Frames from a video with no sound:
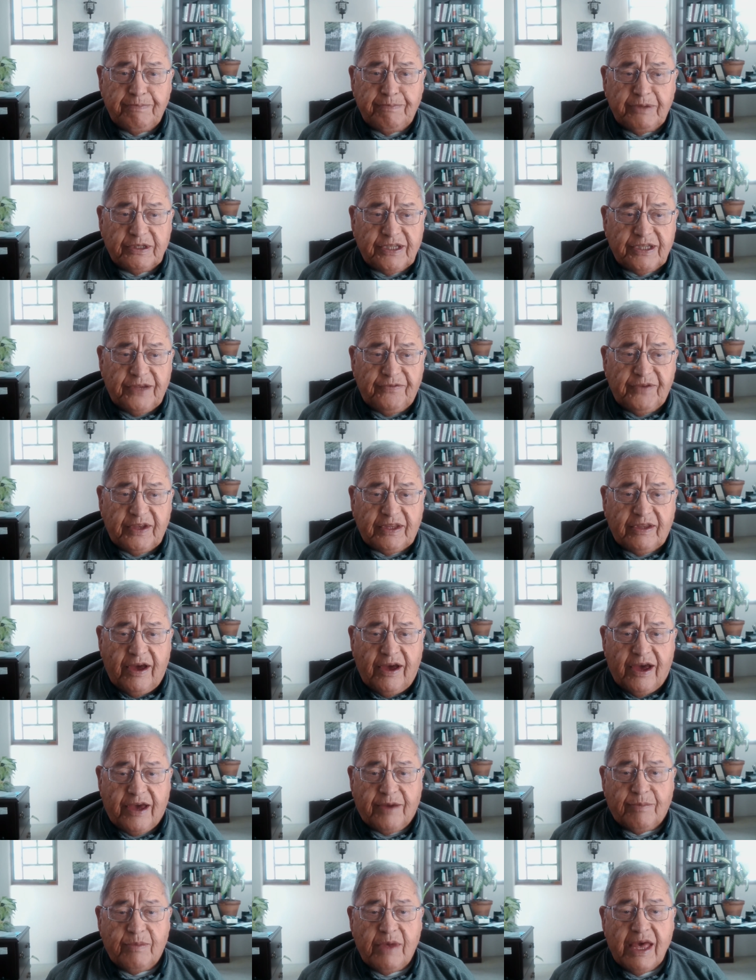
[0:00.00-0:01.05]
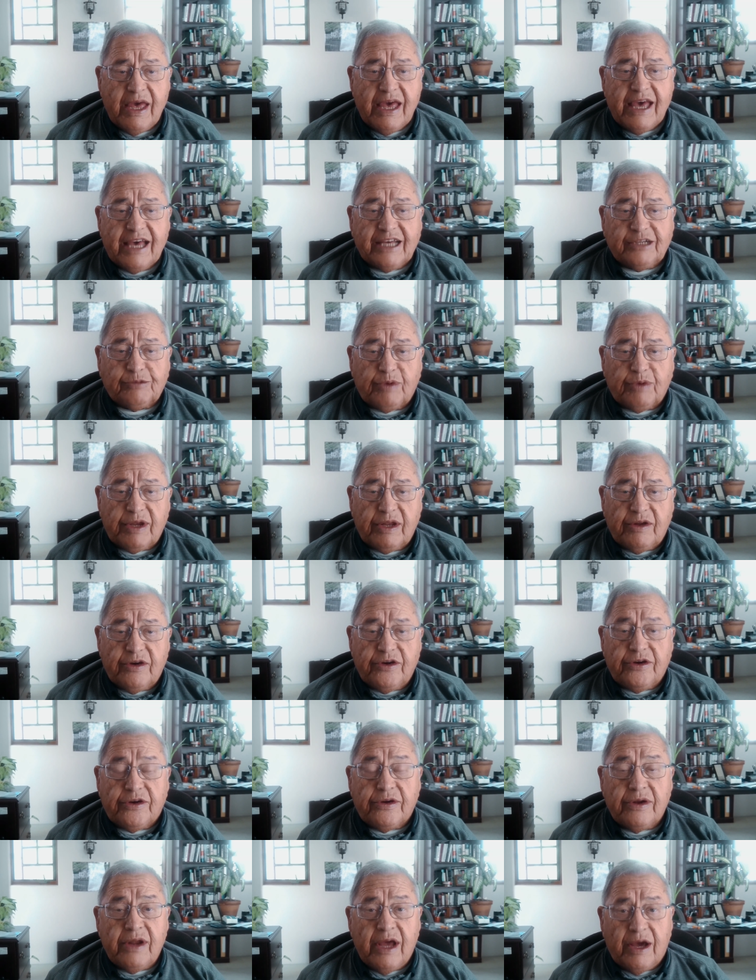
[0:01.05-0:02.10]
Pacific Time as we
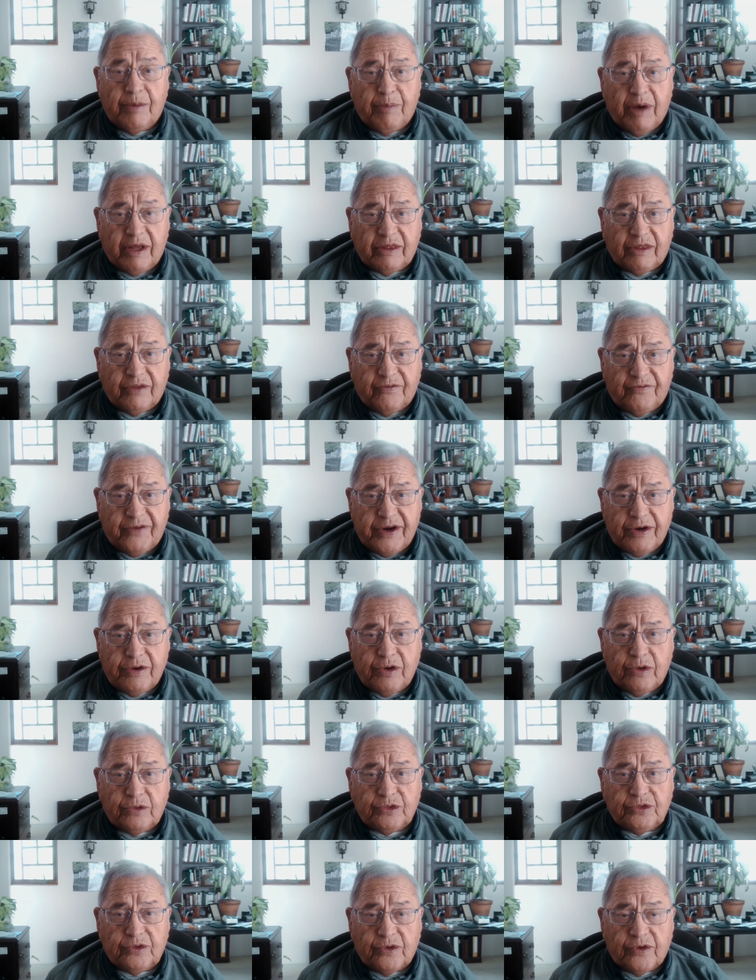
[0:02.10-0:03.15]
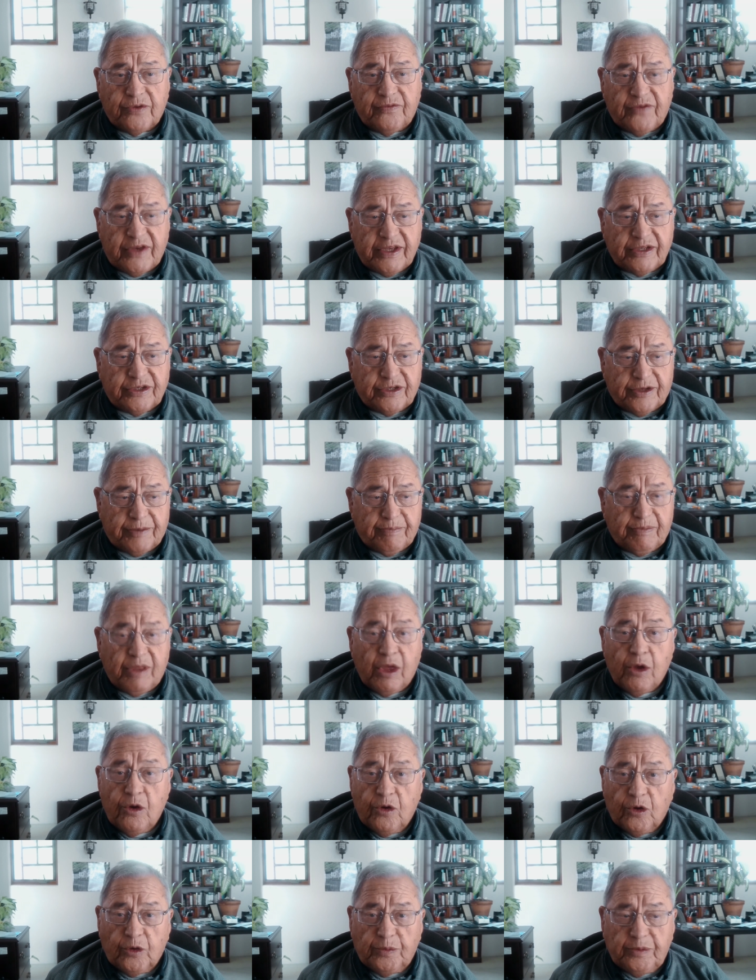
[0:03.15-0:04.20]
learn about the Pharaohs of Egypt.
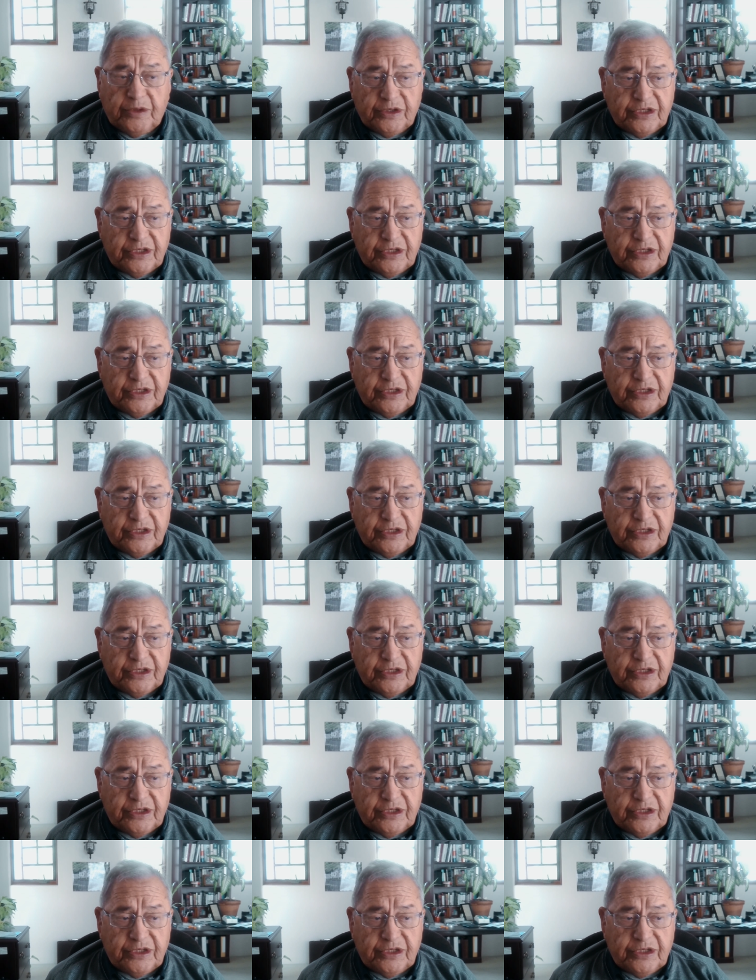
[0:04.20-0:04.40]
Hope to